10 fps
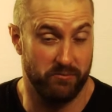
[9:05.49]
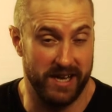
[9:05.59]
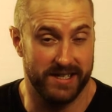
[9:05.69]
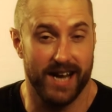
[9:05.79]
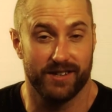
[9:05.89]

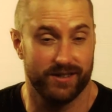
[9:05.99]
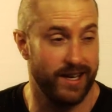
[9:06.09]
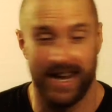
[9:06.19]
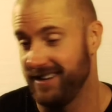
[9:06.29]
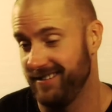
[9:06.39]
It's
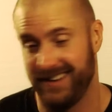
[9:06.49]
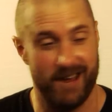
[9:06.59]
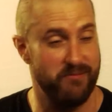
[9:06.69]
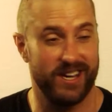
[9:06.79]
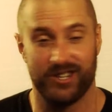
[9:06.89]
actually,
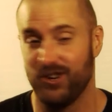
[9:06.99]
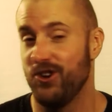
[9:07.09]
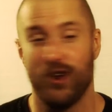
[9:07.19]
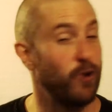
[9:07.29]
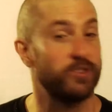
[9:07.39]
it makes
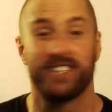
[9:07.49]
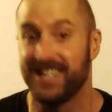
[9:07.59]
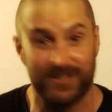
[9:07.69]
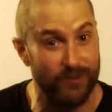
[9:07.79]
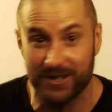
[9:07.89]
no
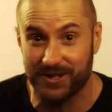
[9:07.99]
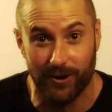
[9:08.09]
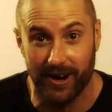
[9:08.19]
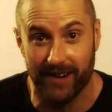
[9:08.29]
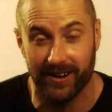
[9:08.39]
sense
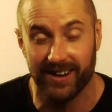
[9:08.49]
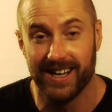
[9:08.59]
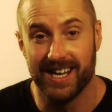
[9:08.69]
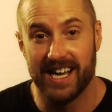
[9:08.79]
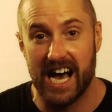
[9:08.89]
whatsoever,
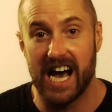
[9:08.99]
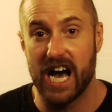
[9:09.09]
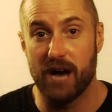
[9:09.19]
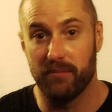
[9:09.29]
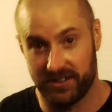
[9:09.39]

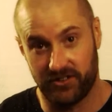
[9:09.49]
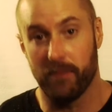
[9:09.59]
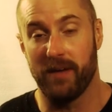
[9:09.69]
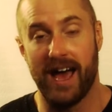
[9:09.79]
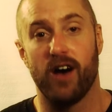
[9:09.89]
but
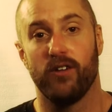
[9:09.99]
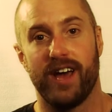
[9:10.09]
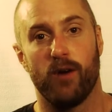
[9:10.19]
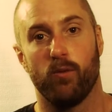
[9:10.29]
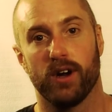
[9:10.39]
somehow
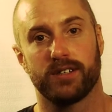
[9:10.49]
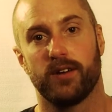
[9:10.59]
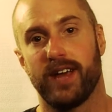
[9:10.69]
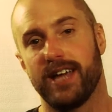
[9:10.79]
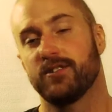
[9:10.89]
that works,
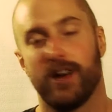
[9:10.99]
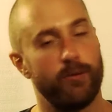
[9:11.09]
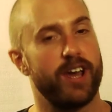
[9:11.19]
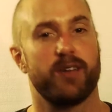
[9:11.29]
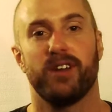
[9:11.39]
okay? So
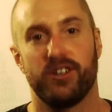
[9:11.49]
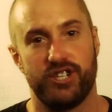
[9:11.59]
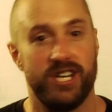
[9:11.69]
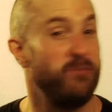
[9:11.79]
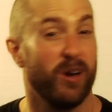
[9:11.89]
I'd recommend a
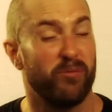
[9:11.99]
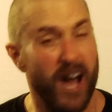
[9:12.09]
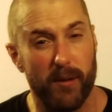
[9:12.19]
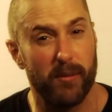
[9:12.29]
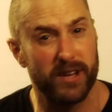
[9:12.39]
cheat meal
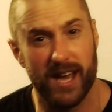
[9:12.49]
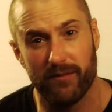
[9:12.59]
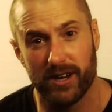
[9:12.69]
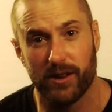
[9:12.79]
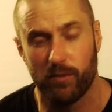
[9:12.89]
probably
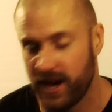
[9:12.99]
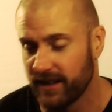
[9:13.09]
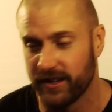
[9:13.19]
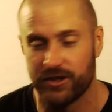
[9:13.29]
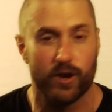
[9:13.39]
every other
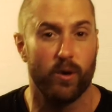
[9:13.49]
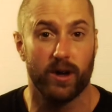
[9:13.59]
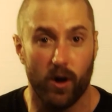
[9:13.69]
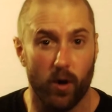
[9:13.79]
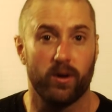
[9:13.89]
week unless you're
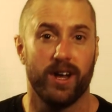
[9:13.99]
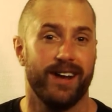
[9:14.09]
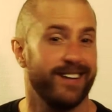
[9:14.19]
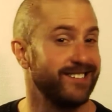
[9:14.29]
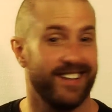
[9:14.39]
going Hulk
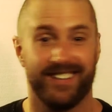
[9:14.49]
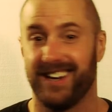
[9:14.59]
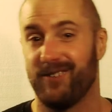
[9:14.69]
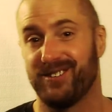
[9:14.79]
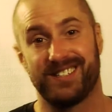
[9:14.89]
on it, and
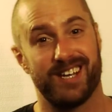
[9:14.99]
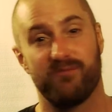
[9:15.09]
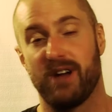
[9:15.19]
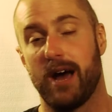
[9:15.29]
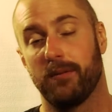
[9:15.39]
then I would
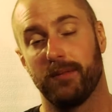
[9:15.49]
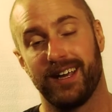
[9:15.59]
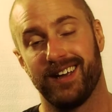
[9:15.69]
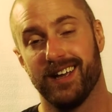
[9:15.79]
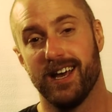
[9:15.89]
say
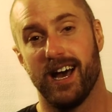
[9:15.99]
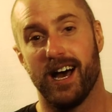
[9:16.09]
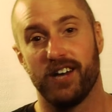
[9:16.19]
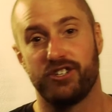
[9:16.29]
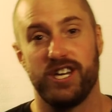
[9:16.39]
probably
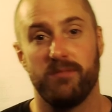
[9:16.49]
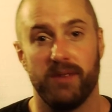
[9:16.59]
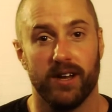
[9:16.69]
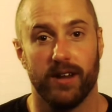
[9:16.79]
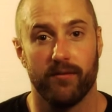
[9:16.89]
cheat
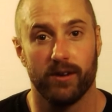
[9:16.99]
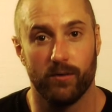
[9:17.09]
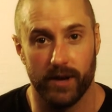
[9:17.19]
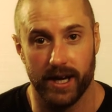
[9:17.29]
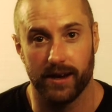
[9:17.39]
meal every
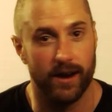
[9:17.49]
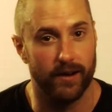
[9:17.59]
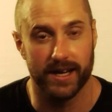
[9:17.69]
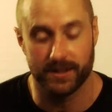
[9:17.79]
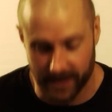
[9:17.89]
week, all
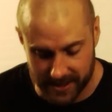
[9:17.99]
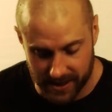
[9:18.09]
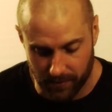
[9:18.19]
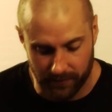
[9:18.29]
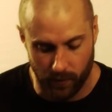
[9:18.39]
right? So
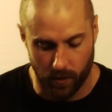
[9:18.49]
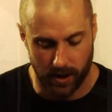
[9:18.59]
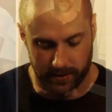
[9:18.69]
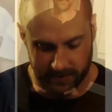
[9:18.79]
that's number 4.